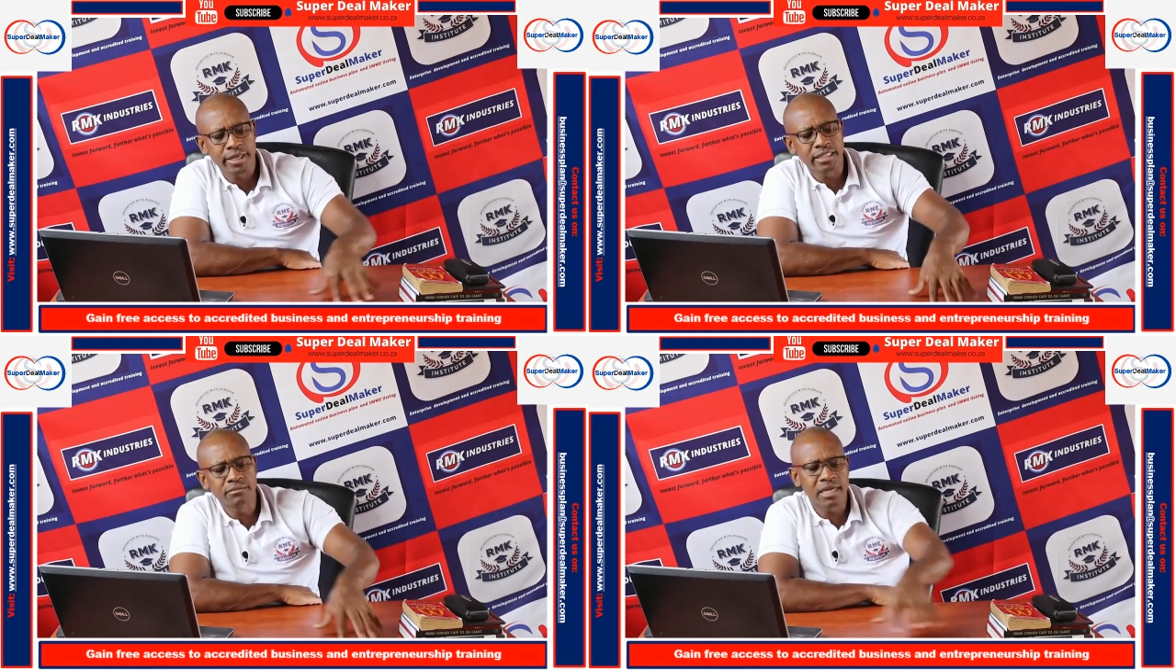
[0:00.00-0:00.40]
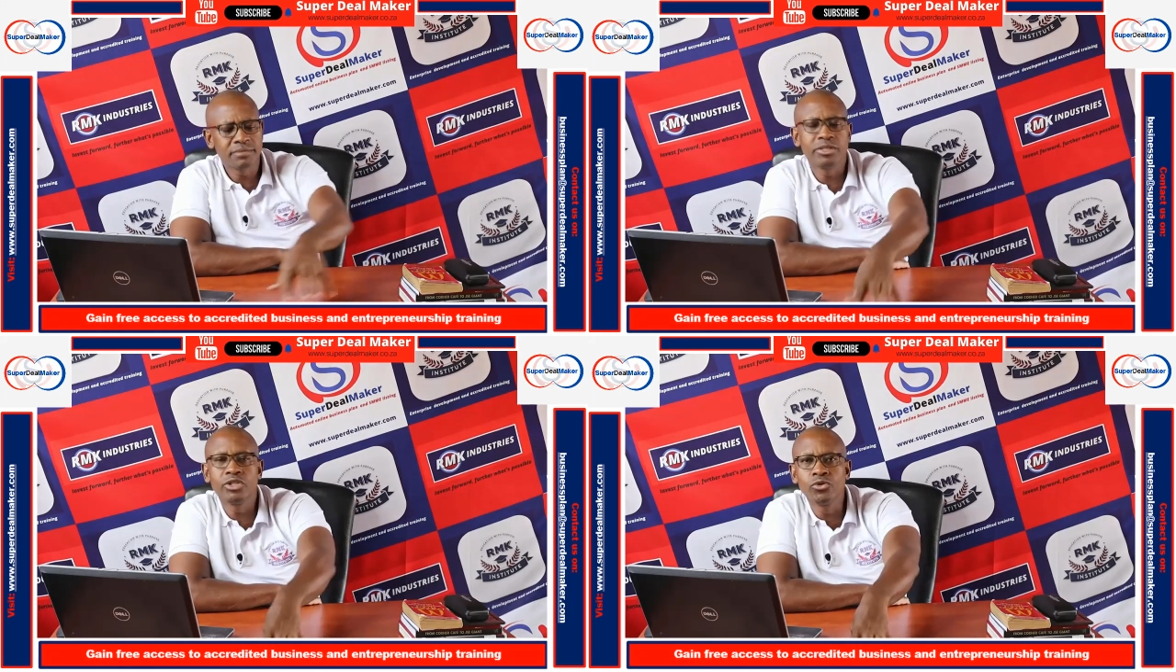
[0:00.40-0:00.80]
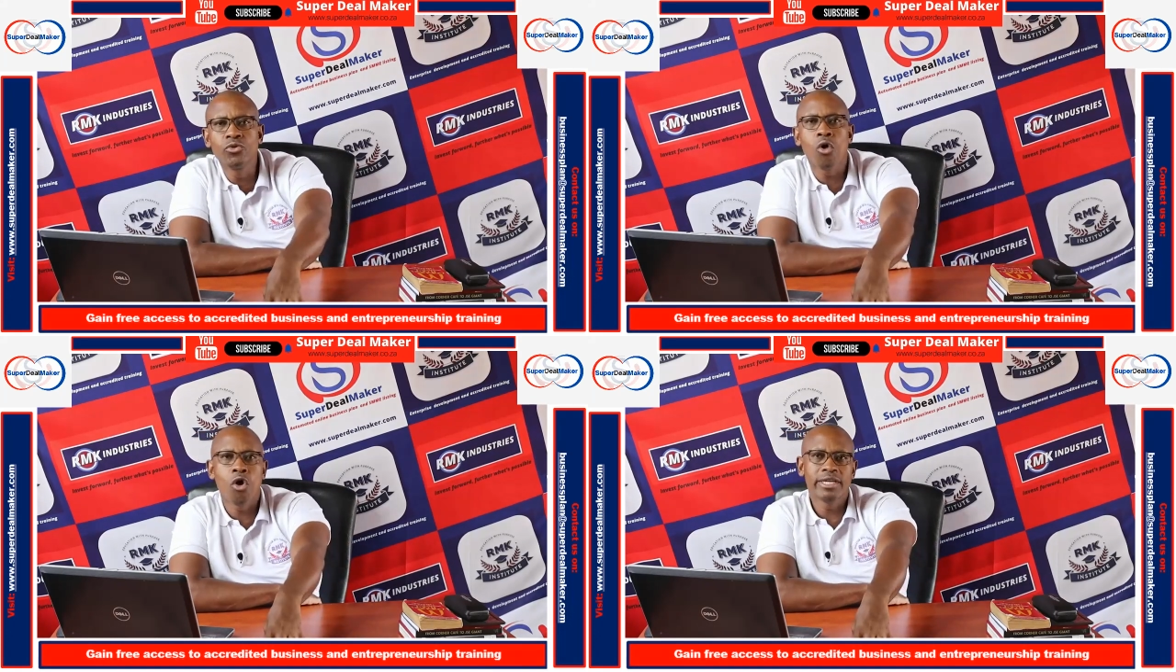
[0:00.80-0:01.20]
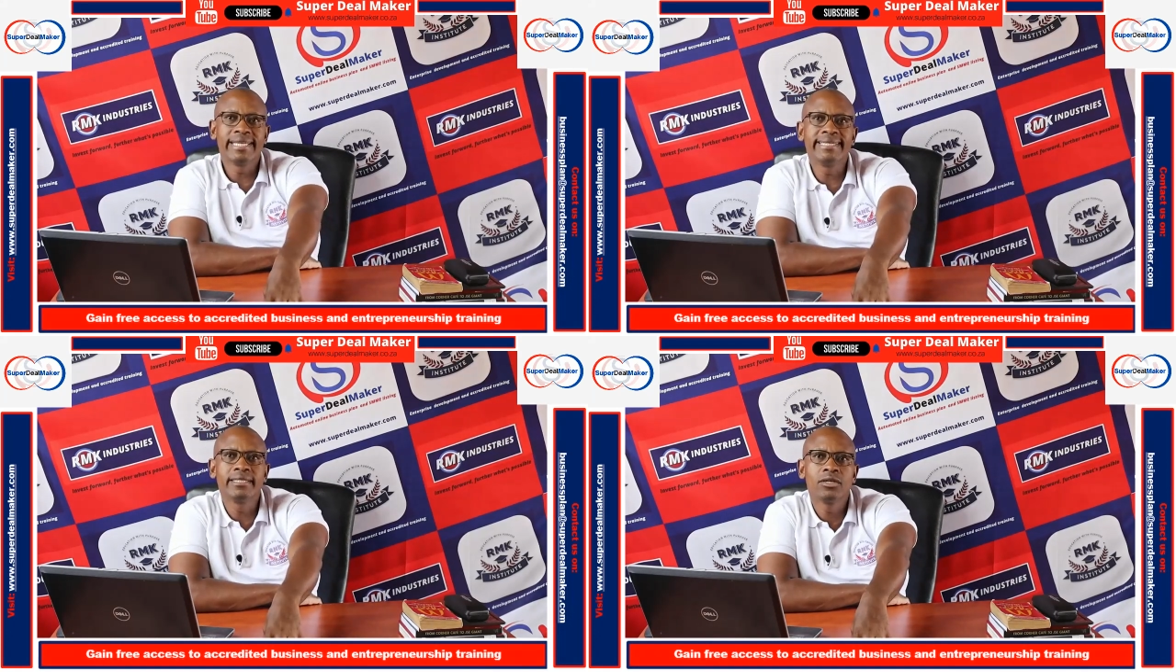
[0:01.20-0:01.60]
it might be you
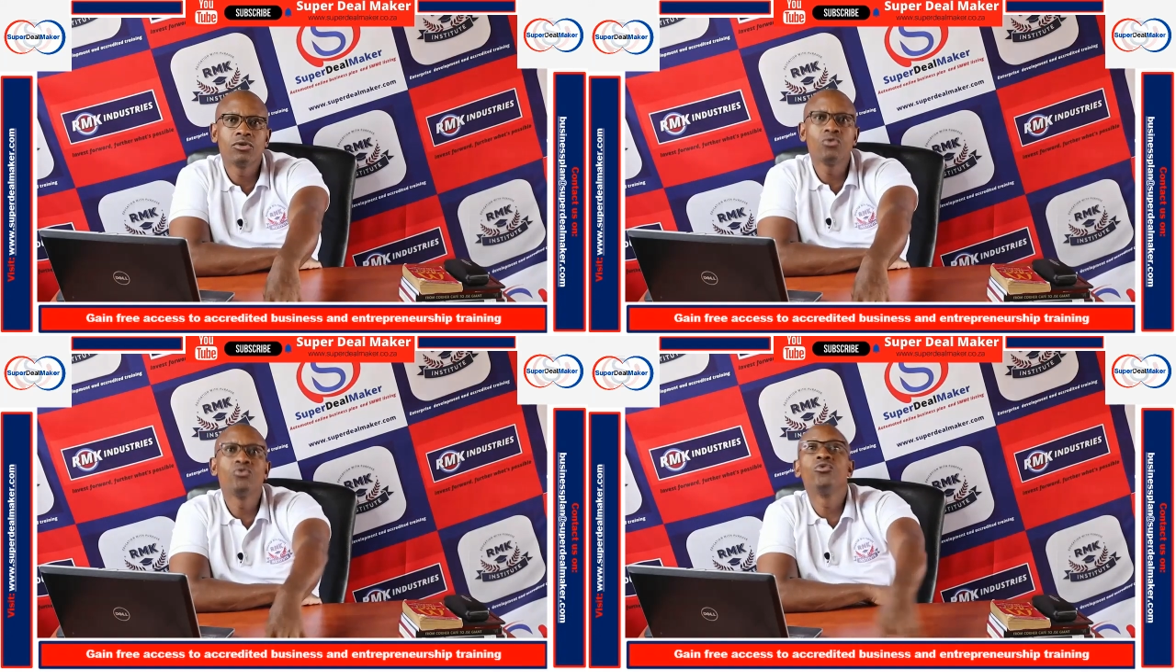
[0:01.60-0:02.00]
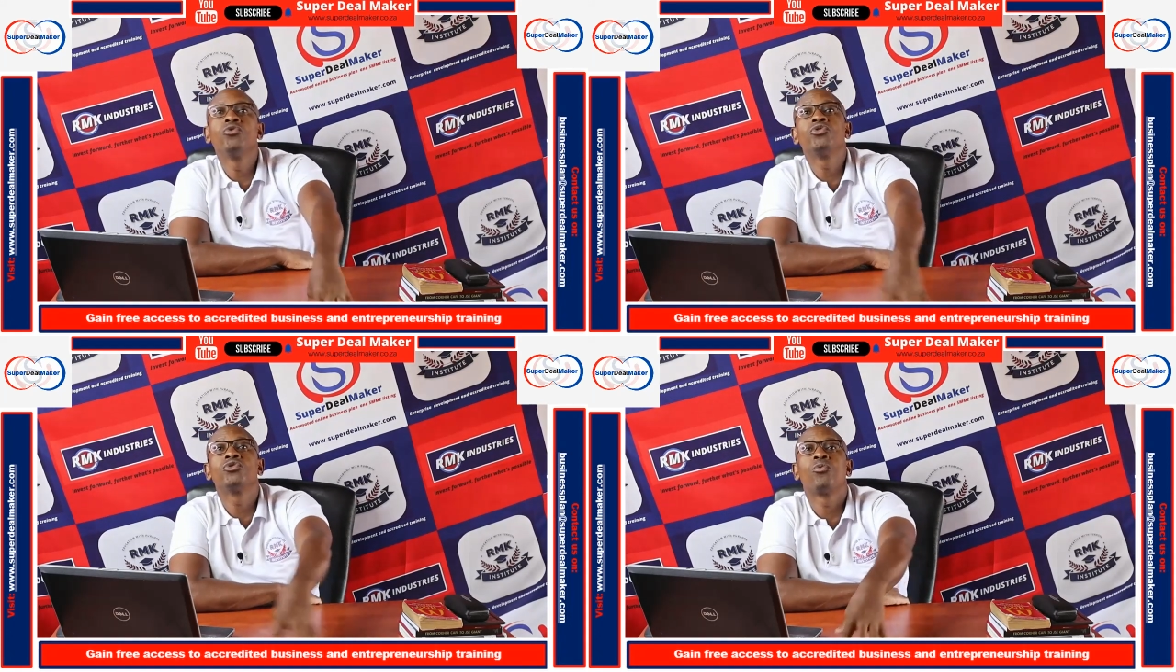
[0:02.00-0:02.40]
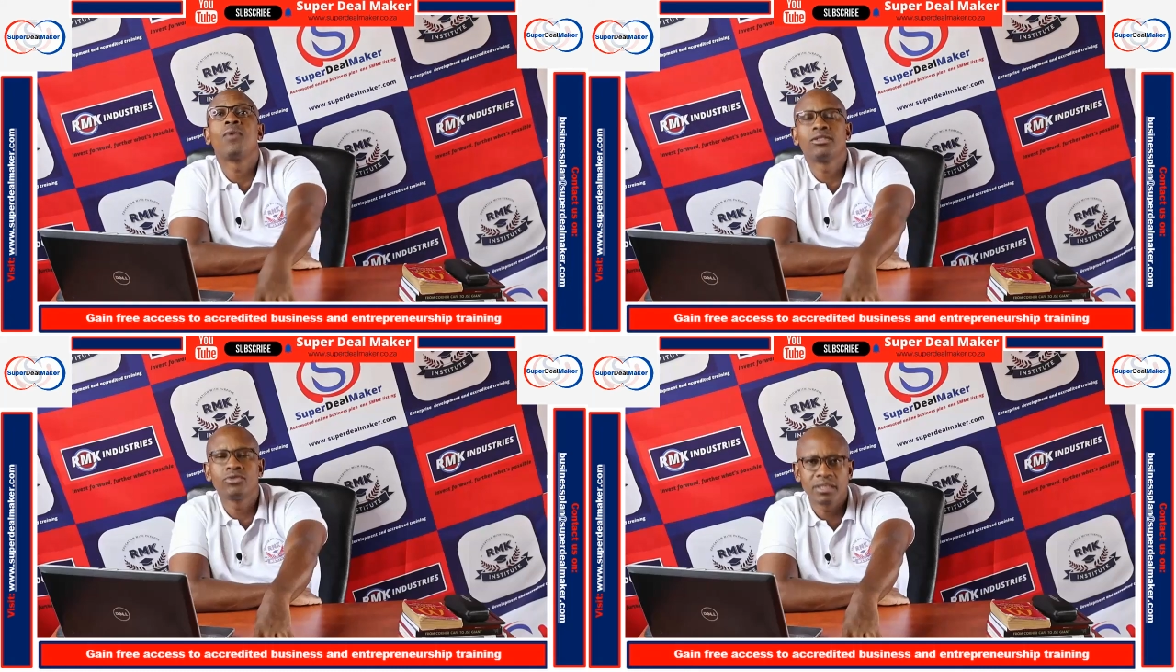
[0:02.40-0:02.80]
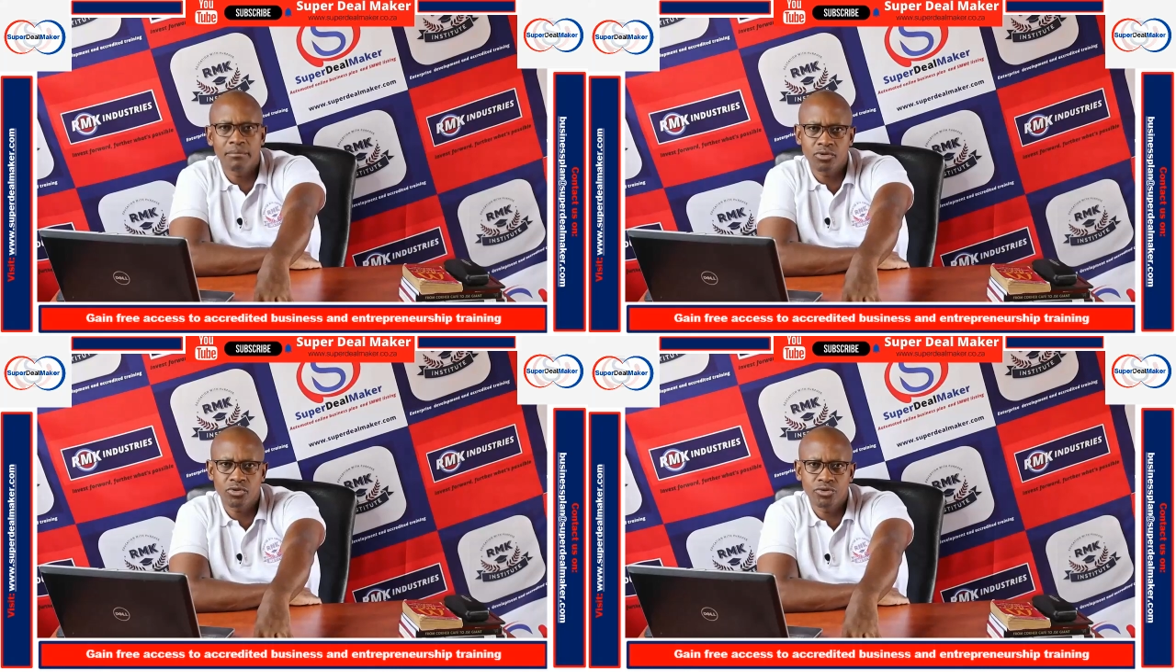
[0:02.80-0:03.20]
only who knows what you're
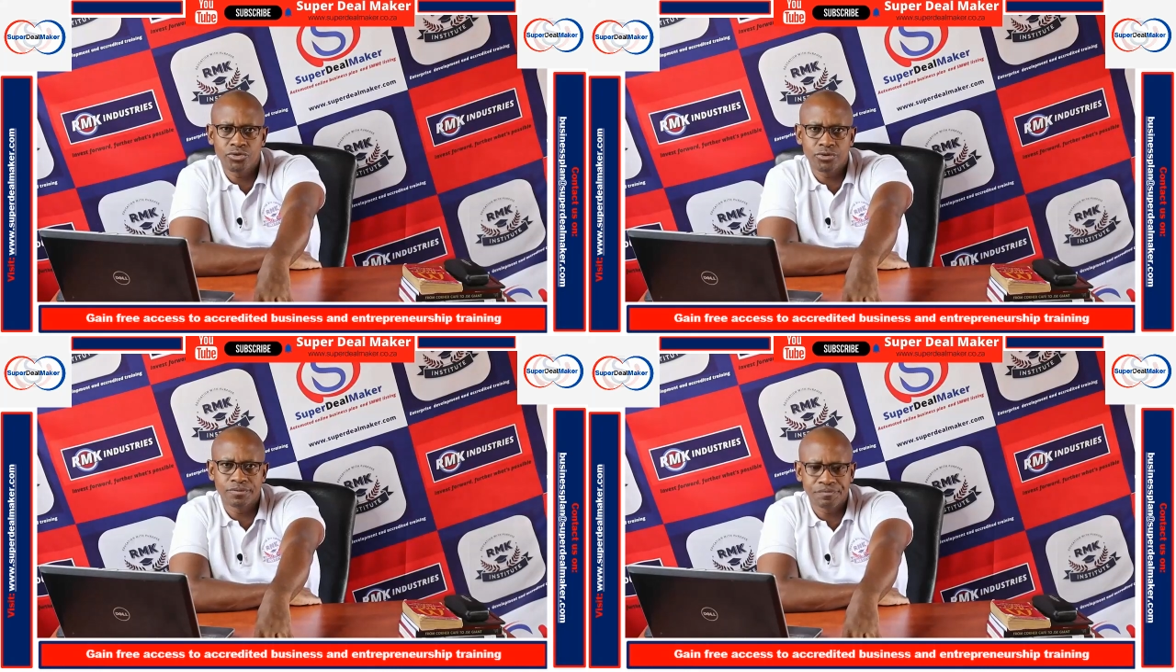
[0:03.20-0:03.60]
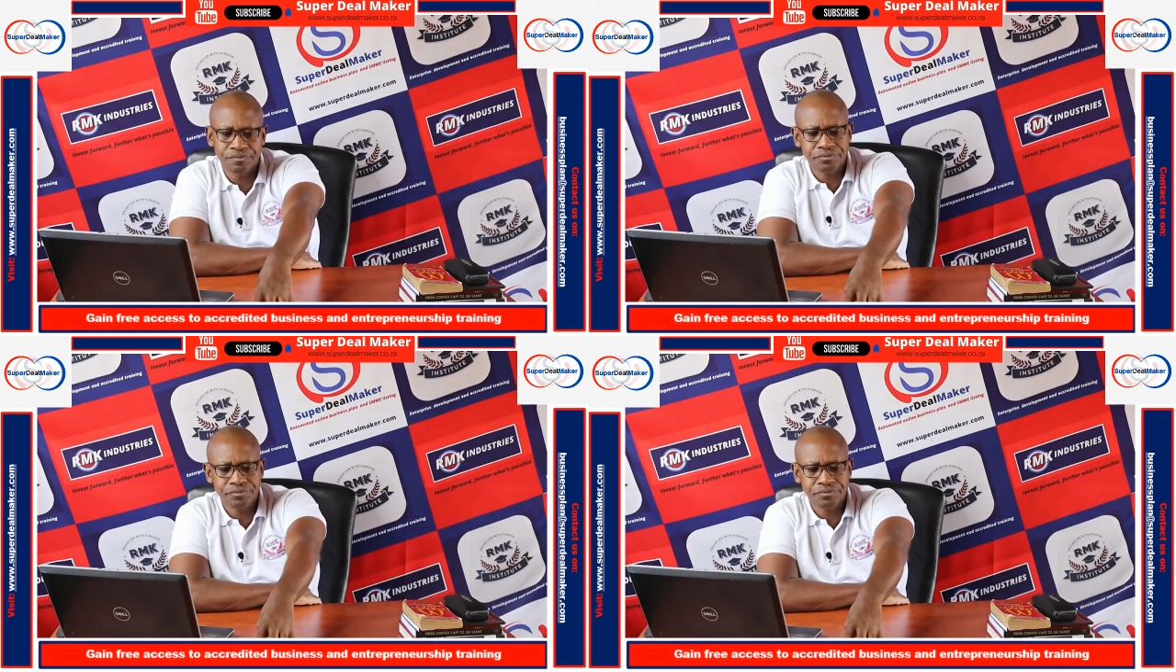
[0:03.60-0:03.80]
supposed to do.